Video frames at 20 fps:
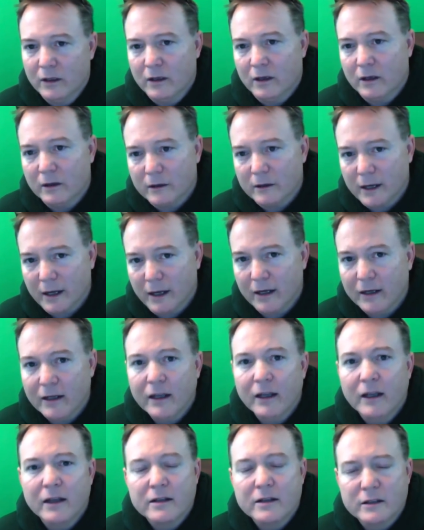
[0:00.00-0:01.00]
okay?
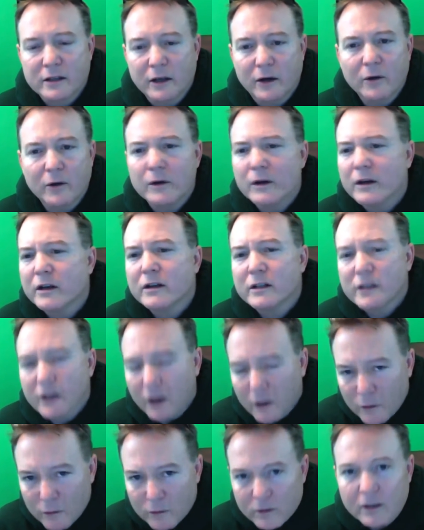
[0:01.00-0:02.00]
So
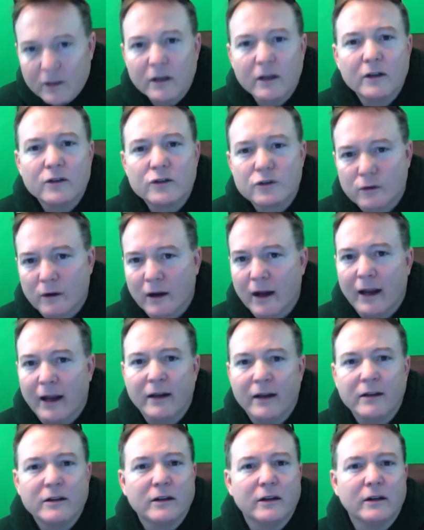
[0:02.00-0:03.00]
don't
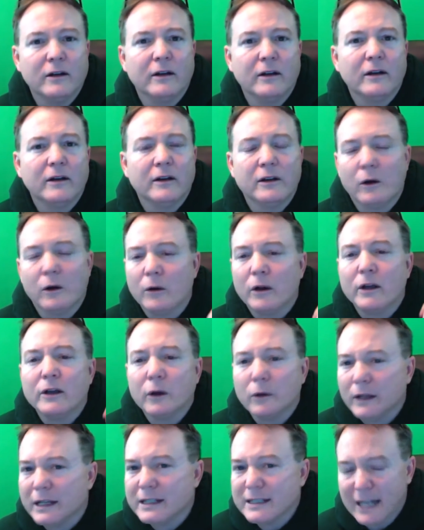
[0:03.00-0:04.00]

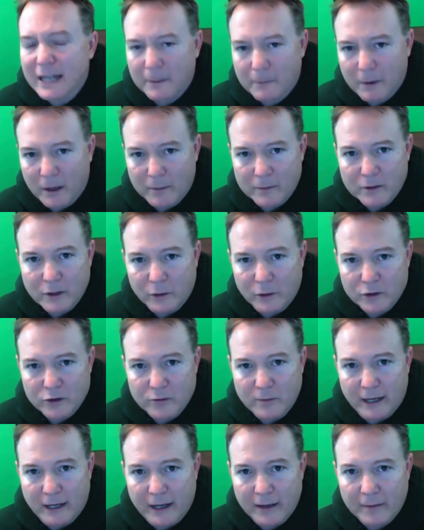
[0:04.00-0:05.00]
let tech problems hold
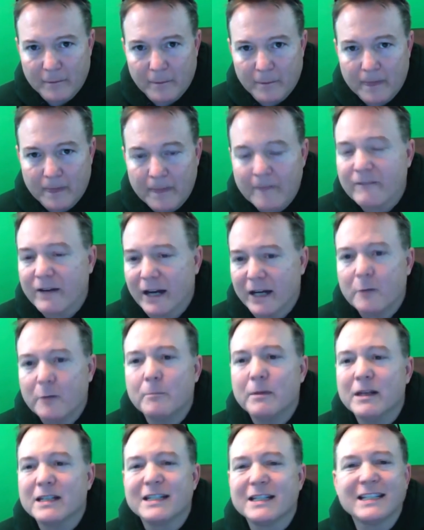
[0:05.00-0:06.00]
you back. Find a
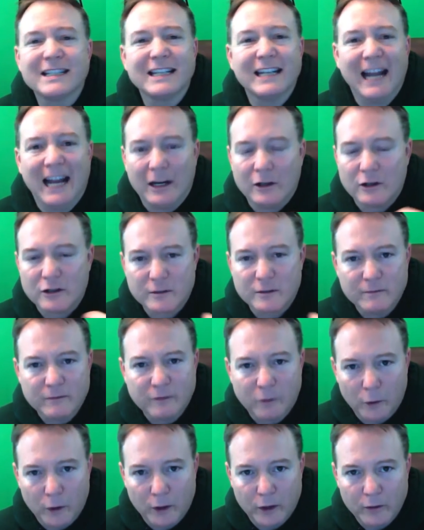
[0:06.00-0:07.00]
business that handles them
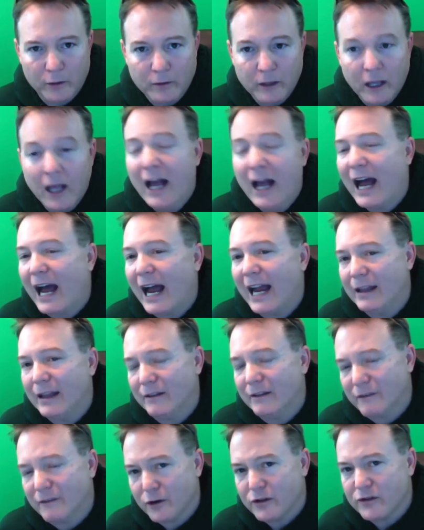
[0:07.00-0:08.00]
for you. In
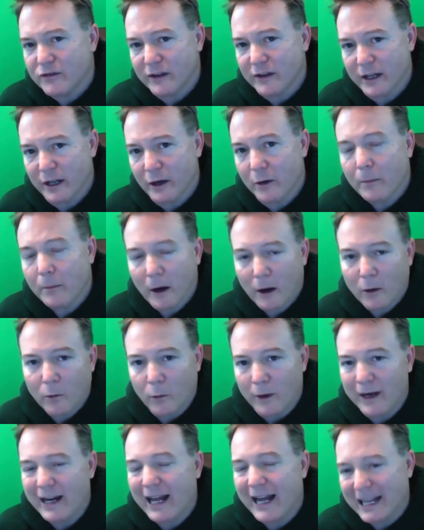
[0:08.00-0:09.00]
the first video, part
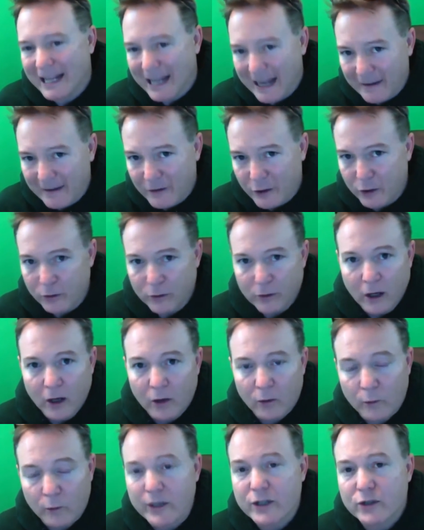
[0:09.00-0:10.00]
one, I gave you
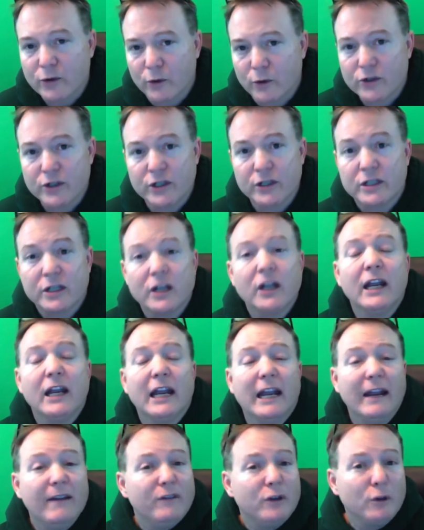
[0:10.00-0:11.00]
resources
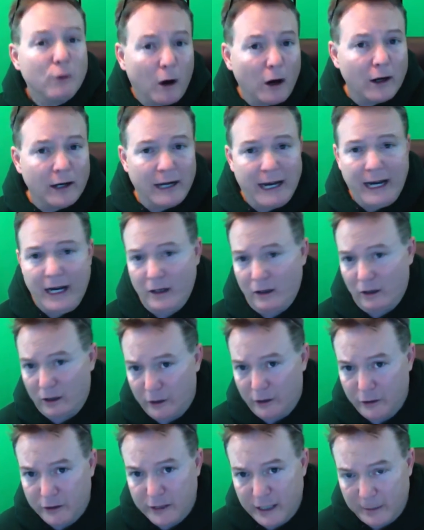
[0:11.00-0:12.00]
if you are going to handle
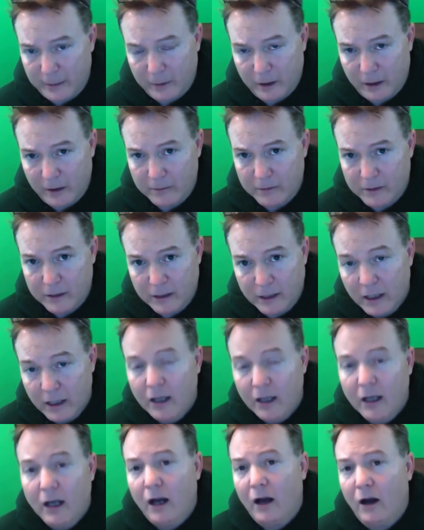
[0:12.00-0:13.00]
all your tech problems,
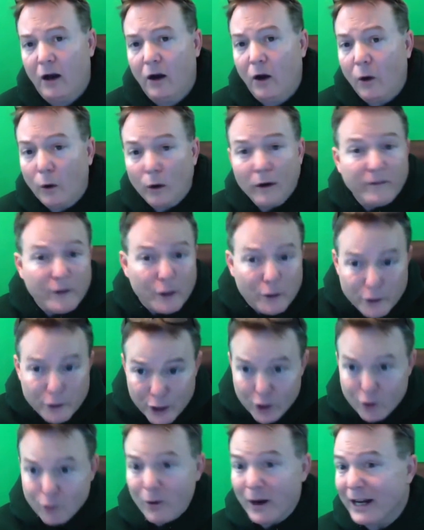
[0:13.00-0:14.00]
or if you
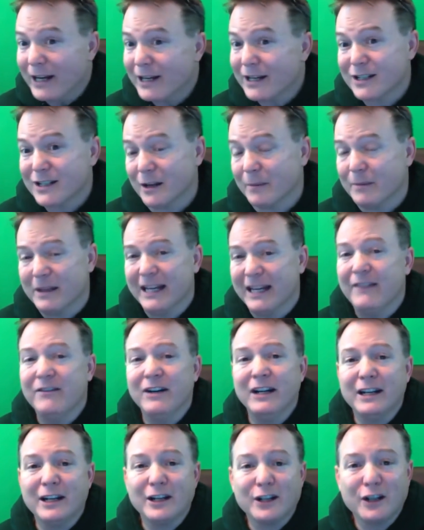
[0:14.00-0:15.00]
do run into something,
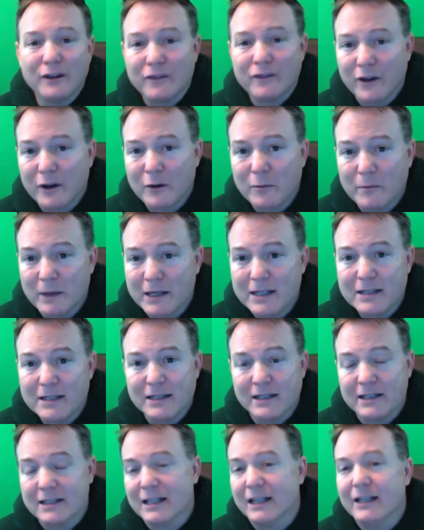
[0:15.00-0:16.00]
even in a done-for-you
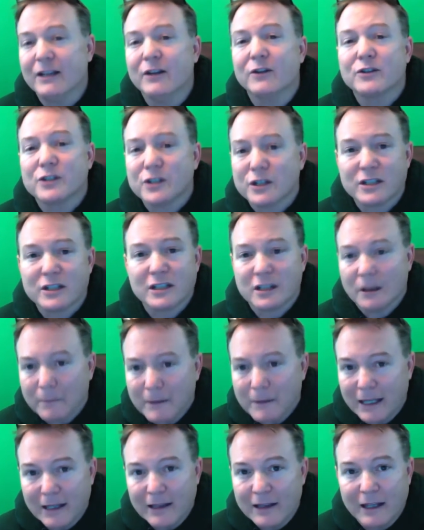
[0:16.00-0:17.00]
business, and there's just
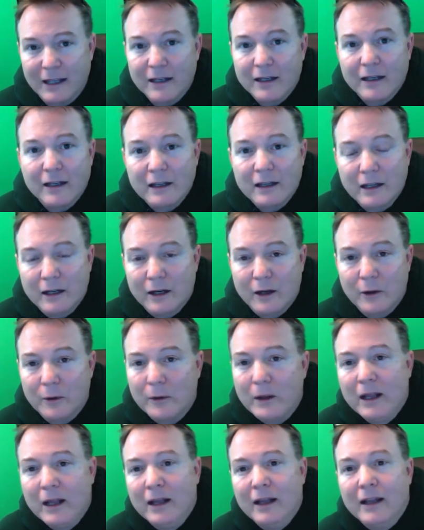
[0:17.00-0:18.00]
something that
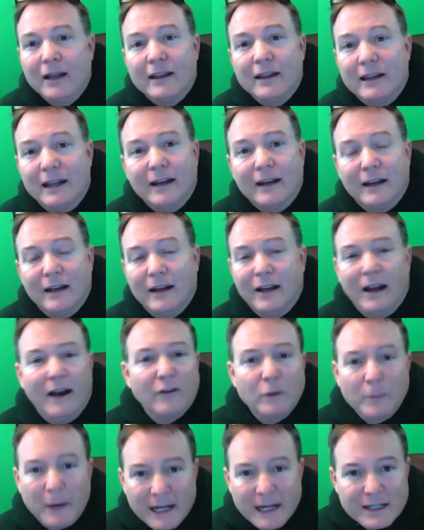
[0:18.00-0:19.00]
that
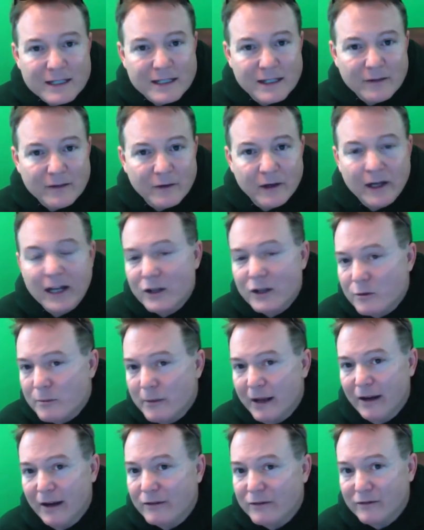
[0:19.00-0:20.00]
everybody's different, and you
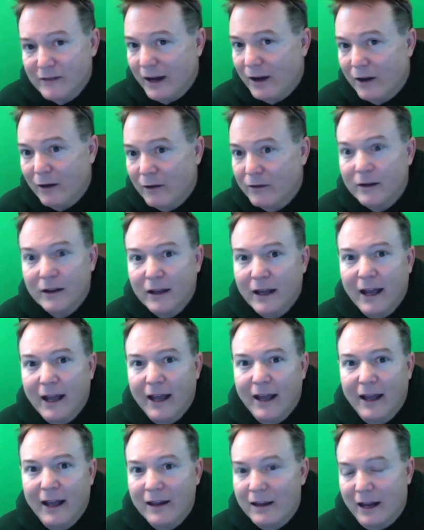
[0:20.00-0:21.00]
may have found
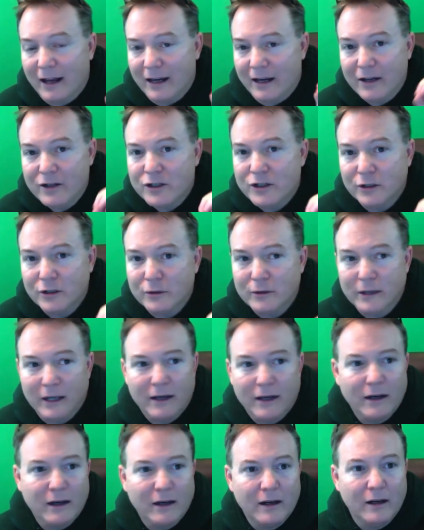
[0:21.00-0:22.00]
an issue
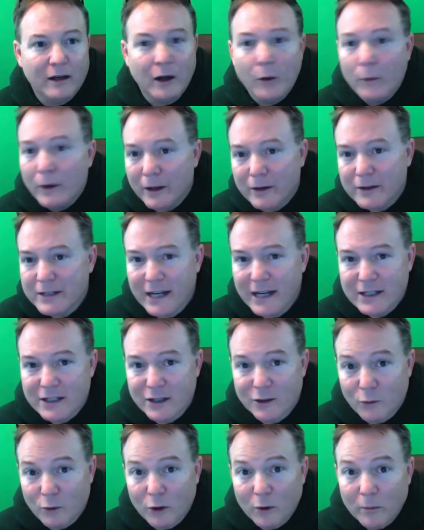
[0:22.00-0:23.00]
that no one else has in
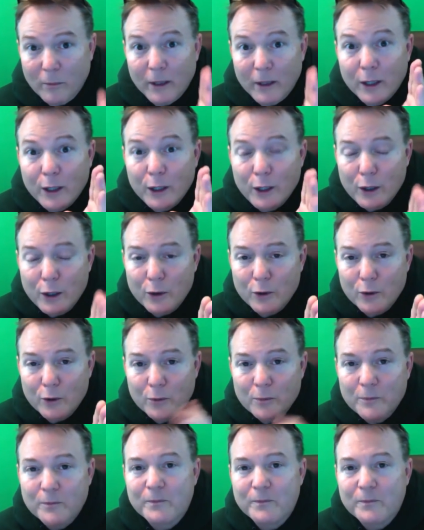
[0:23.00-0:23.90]
the world but you,